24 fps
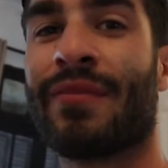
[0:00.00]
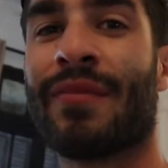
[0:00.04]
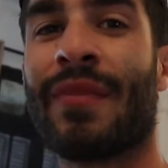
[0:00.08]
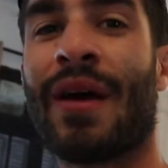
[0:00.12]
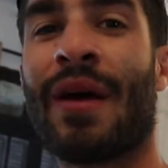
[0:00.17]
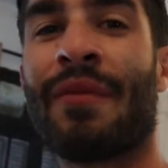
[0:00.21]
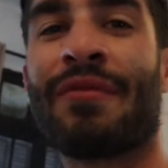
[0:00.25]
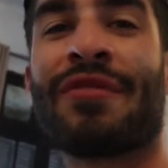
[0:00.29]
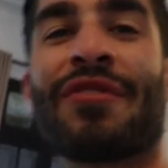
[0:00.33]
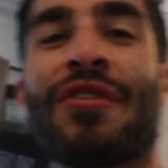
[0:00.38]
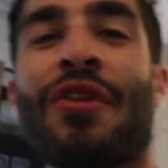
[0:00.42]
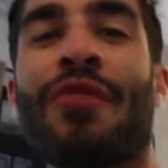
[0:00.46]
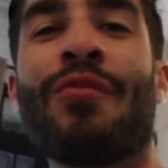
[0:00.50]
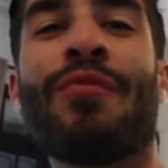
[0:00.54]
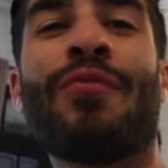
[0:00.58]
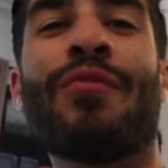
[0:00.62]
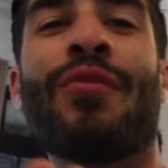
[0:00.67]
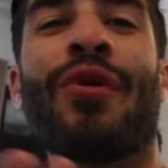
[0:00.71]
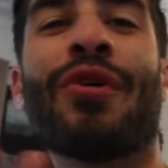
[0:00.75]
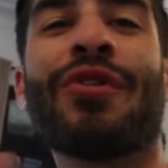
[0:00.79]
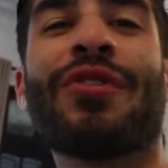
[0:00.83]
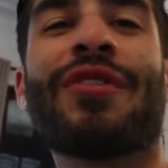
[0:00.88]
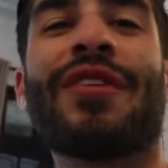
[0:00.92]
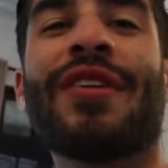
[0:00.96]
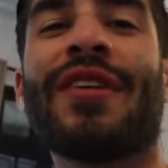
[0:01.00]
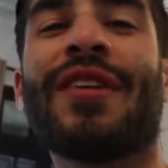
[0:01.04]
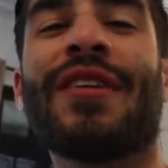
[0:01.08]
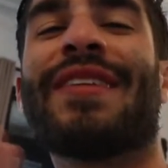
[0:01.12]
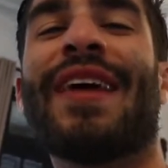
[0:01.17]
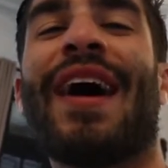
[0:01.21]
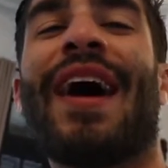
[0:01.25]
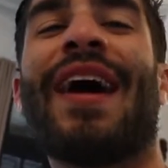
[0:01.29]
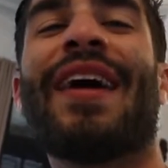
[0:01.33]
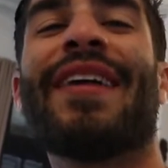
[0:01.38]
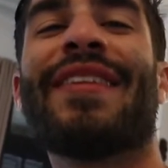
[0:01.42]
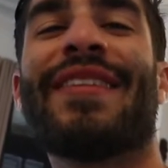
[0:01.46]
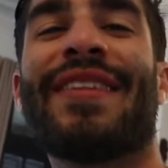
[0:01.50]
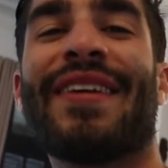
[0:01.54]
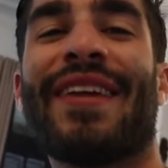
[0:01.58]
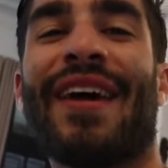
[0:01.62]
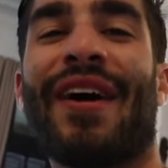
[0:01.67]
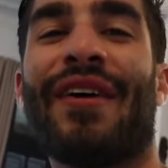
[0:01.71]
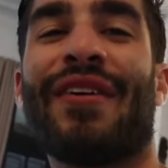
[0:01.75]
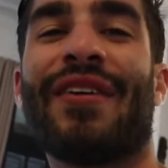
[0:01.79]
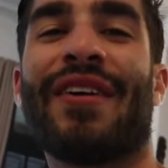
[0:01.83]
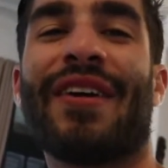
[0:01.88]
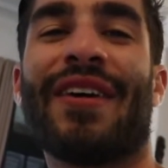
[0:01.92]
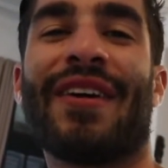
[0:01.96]
I'm so multi-talented
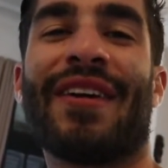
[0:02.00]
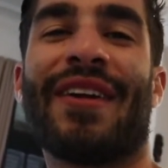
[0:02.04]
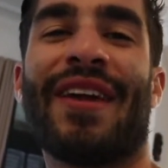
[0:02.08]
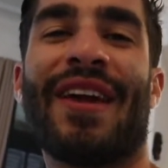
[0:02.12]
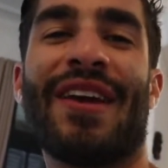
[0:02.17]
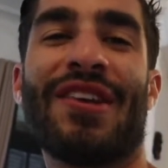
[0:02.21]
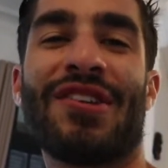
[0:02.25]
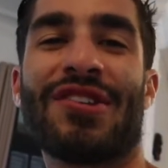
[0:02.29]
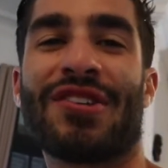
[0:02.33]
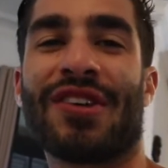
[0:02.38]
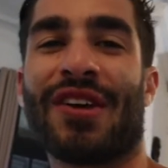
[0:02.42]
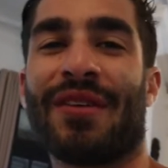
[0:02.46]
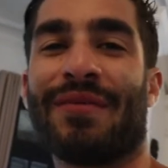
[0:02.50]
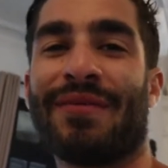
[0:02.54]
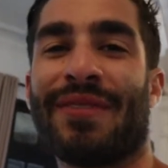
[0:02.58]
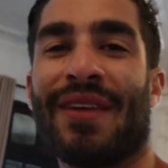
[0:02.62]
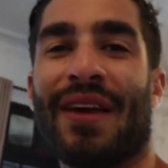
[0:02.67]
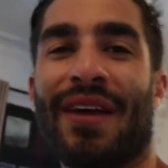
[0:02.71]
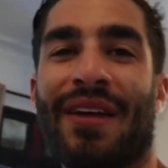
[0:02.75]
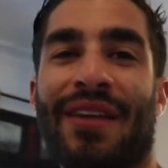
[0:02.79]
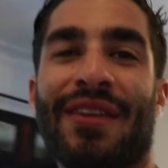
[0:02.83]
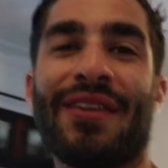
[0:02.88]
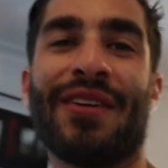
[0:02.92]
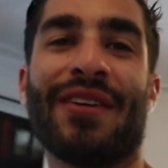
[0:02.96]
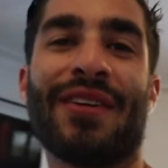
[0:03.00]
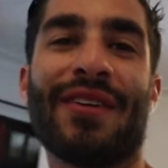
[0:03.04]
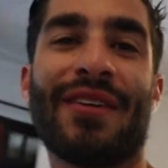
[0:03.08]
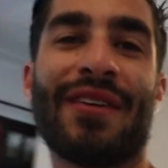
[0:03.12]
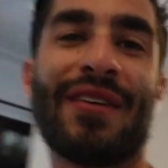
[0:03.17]
out here in Asia, I'm telling you.